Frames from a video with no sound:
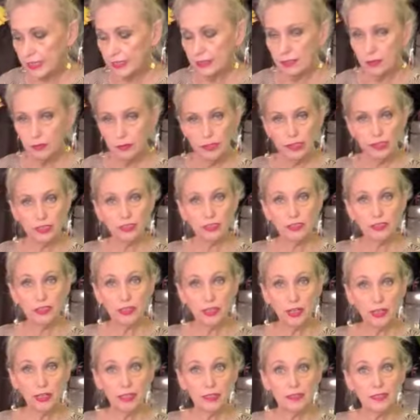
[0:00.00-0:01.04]
some research
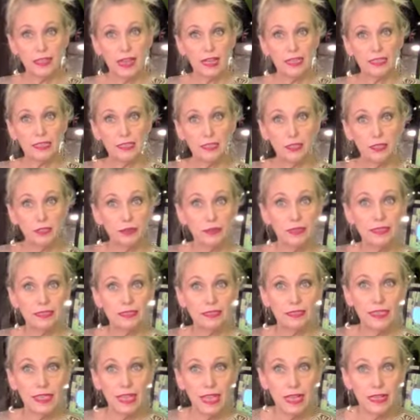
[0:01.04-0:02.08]
on exactly who is
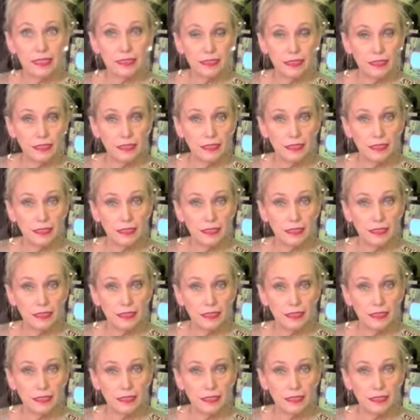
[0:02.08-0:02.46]
Anne